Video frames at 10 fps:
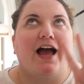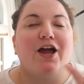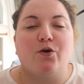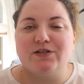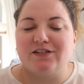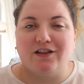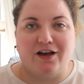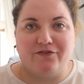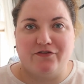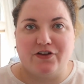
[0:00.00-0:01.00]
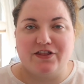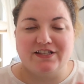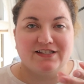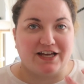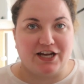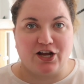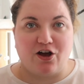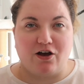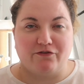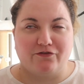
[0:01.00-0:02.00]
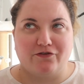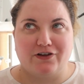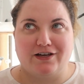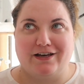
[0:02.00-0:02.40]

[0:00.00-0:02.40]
I always love the setting of